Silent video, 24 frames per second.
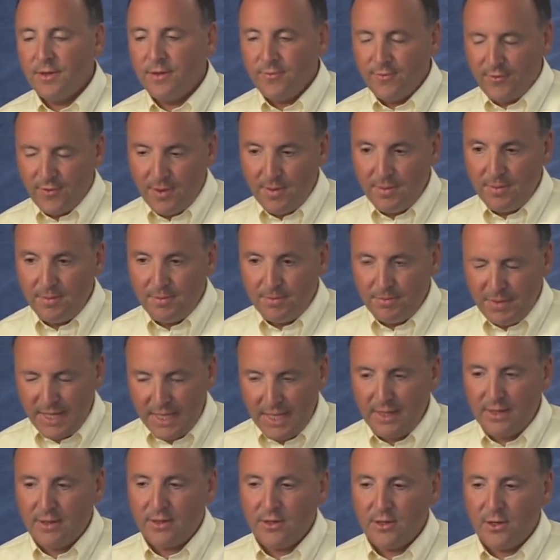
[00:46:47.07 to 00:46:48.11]
from
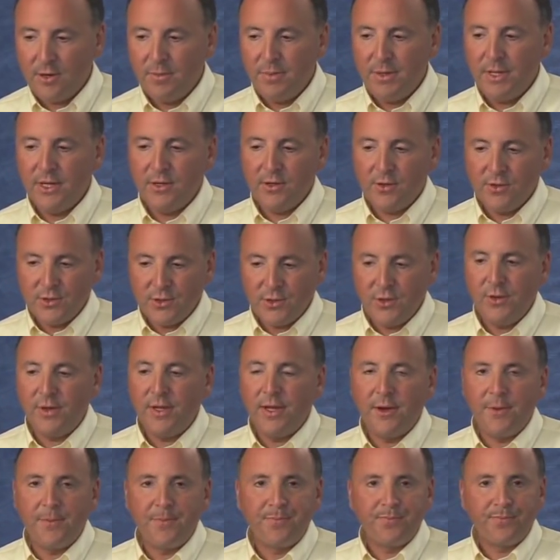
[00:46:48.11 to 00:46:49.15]
Pinnacle called Pinnacle
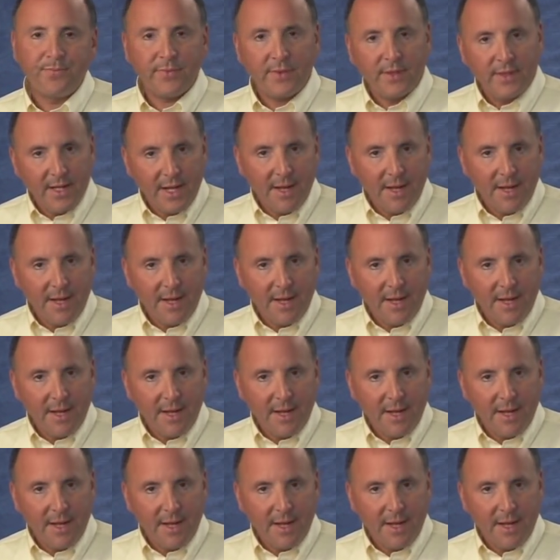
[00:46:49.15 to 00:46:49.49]
Studio. The